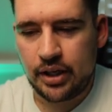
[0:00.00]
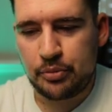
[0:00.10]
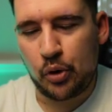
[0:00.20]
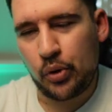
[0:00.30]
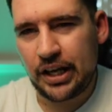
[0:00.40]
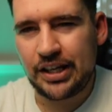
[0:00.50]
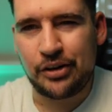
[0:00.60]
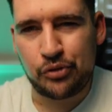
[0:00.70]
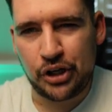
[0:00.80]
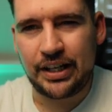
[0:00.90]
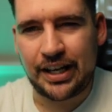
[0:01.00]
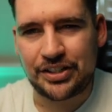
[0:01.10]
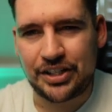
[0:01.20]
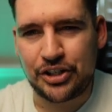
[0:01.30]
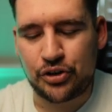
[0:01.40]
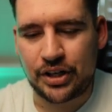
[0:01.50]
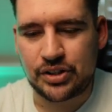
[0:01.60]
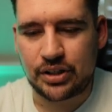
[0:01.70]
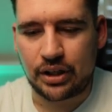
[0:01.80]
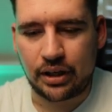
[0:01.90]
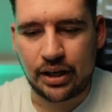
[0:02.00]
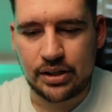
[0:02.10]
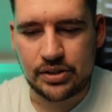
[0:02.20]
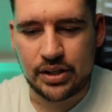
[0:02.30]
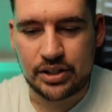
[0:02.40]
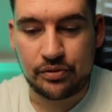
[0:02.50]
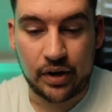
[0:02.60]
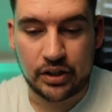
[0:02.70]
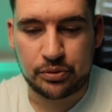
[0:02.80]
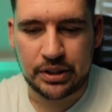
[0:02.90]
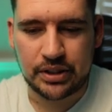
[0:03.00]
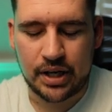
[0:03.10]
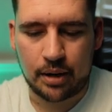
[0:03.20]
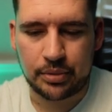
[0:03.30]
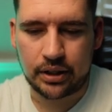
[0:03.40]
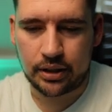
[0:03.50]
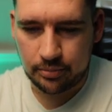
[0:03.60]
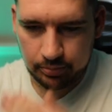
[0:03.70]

But where it really gets interesting is this investments tab here.